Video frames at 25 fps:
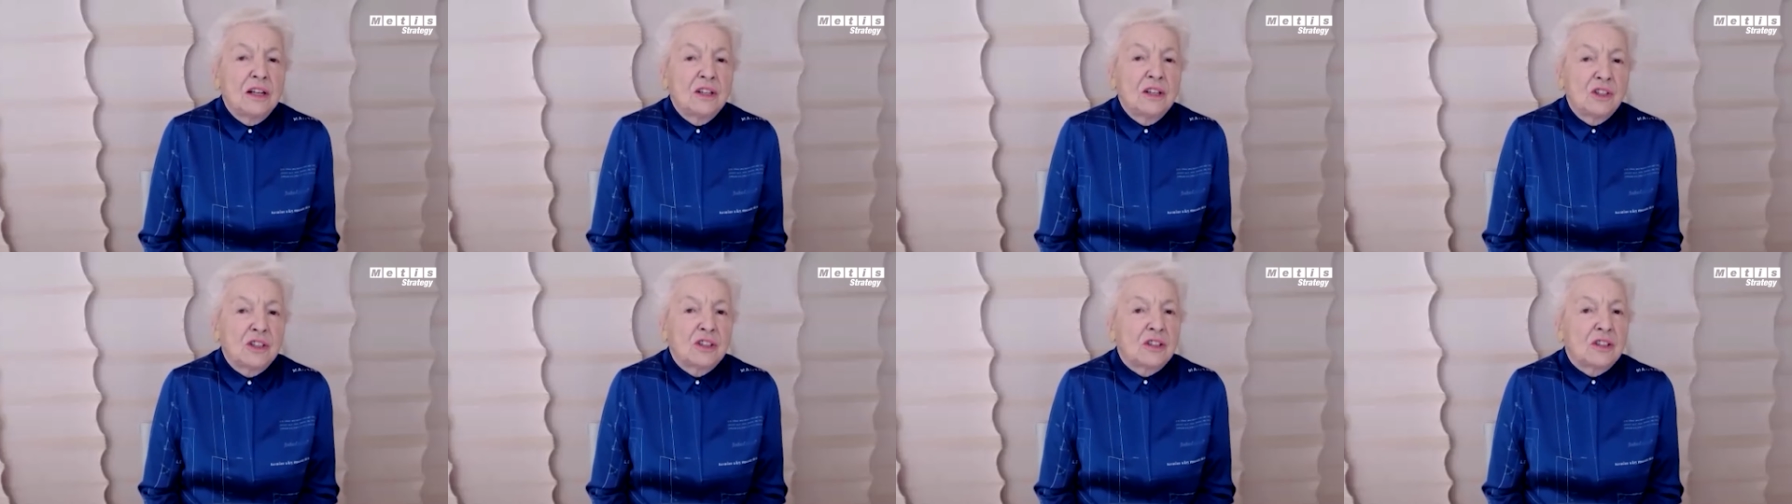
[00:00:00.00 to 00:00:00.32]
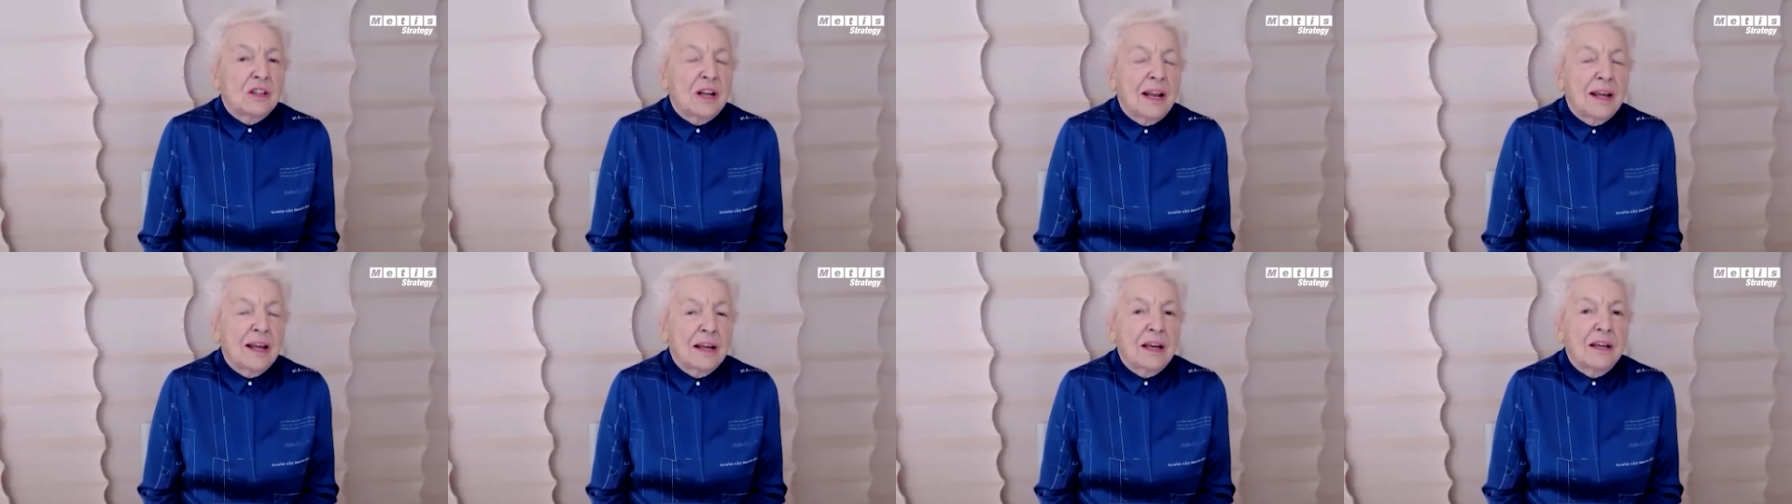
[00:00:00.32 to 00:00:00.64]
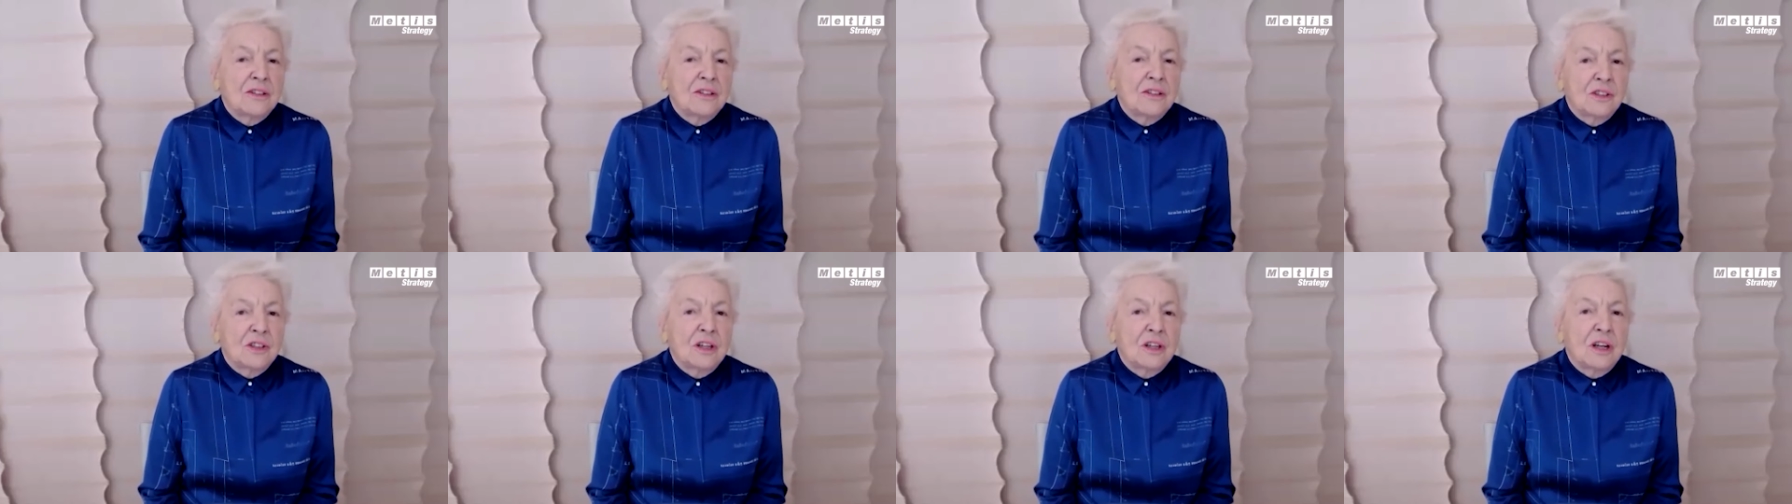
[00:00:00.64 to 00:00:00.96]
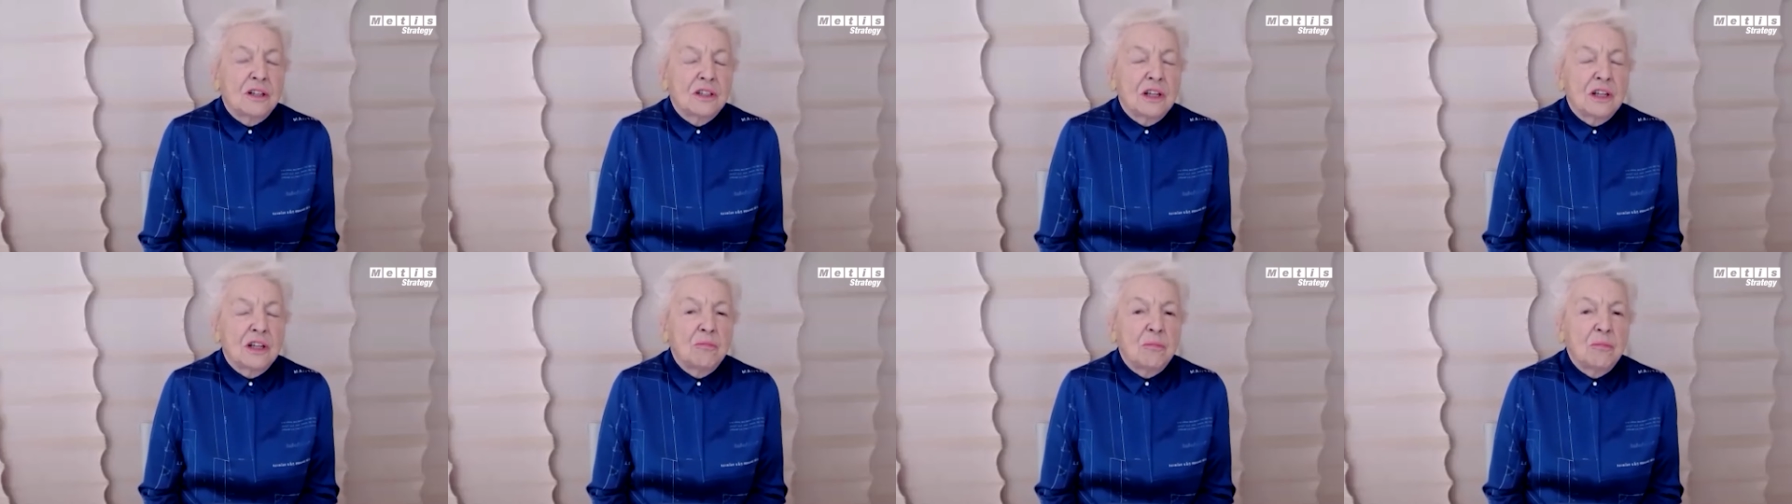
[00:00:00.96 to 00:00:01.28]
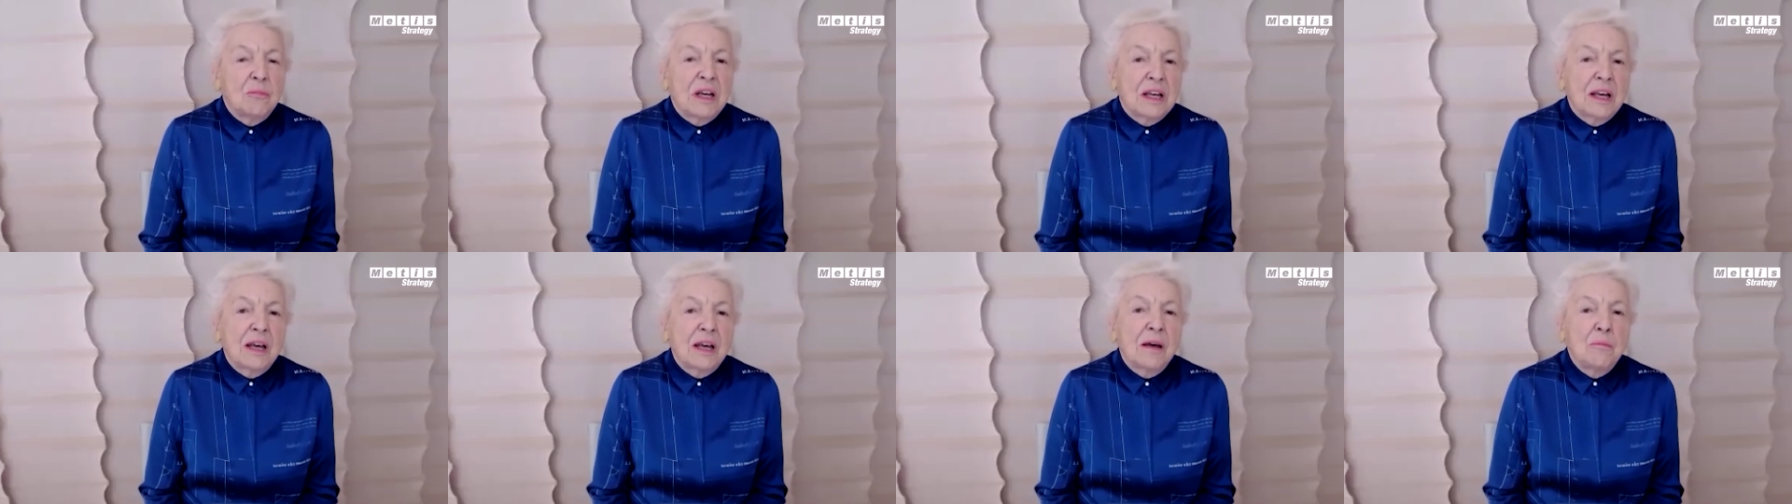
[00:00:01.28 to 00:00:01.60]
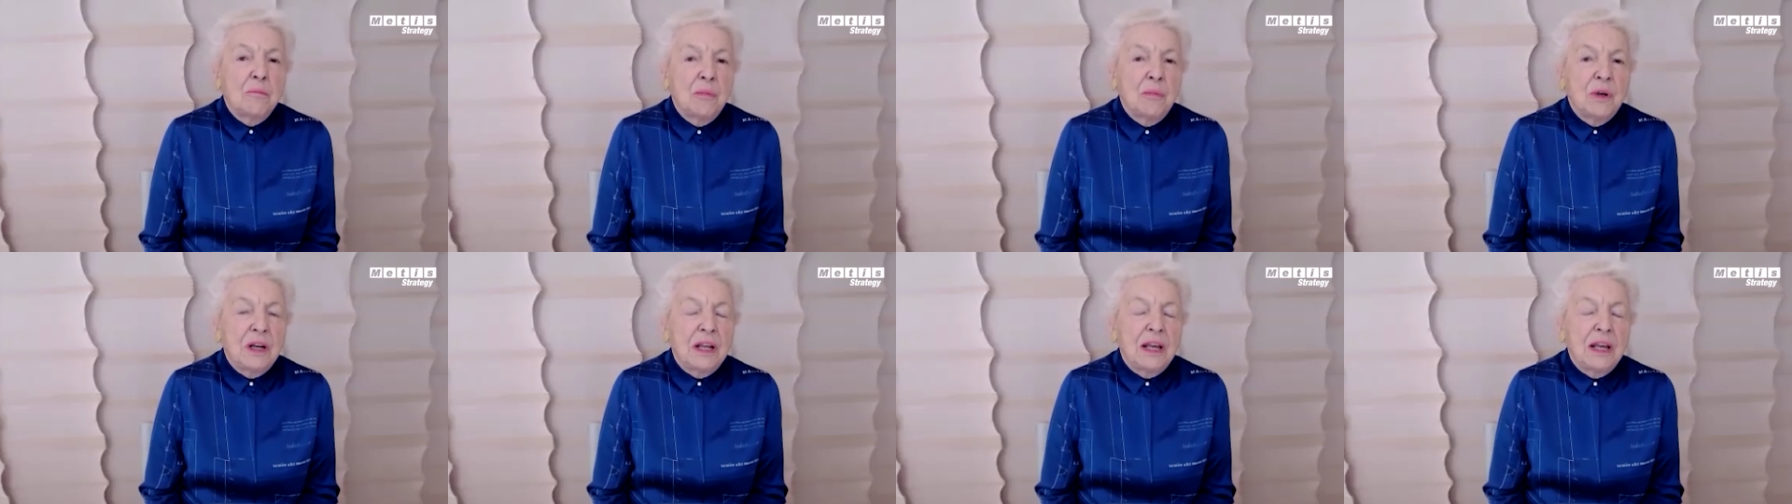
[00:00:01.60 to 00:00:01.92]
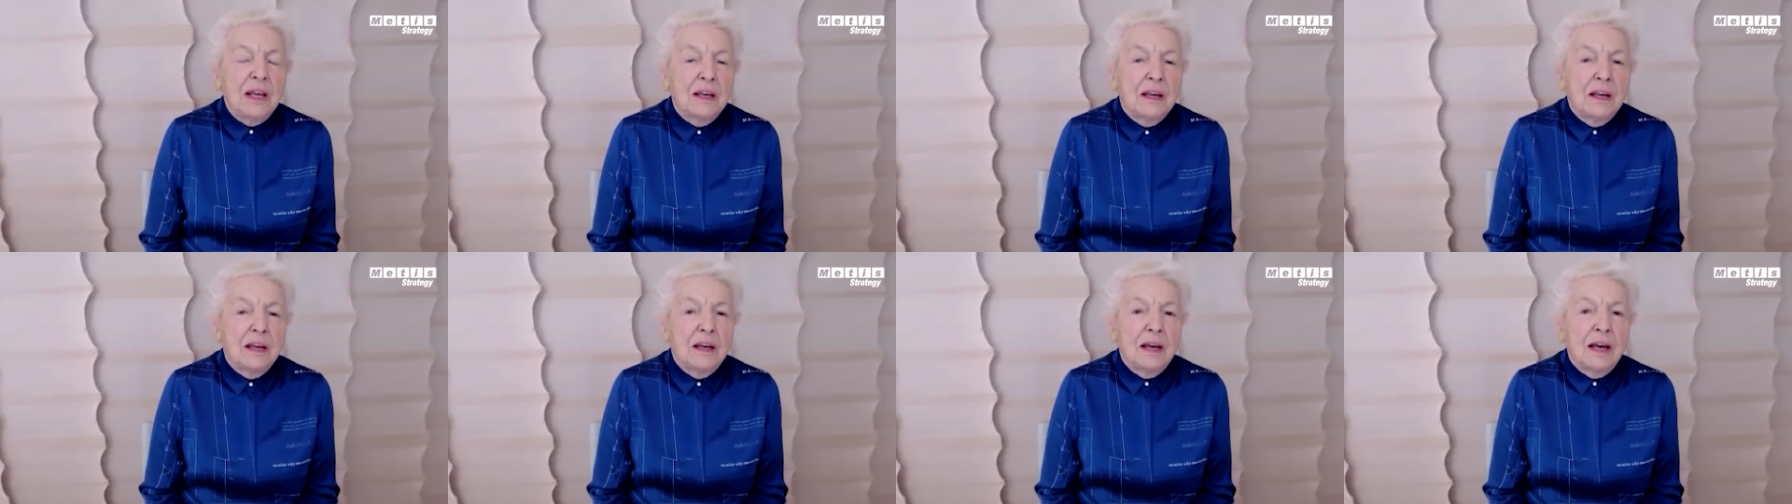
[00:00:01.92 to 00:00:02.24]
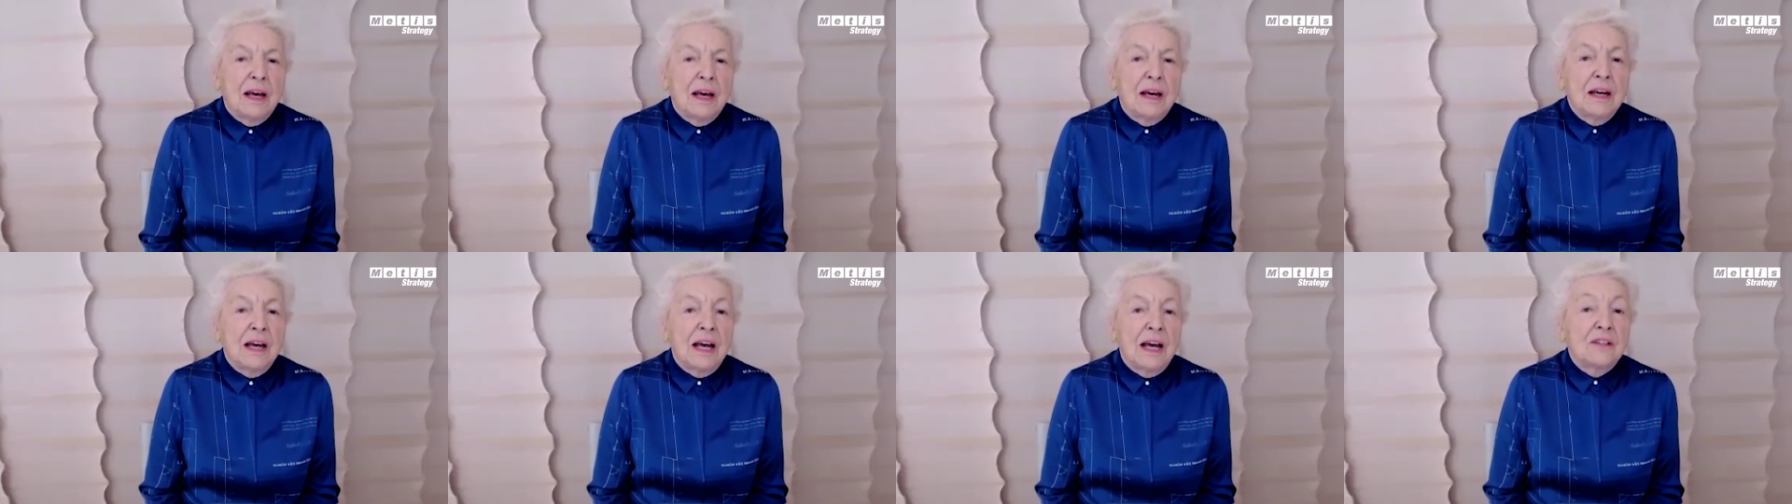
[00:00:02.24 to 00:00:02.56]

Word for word: just like I started my company uh,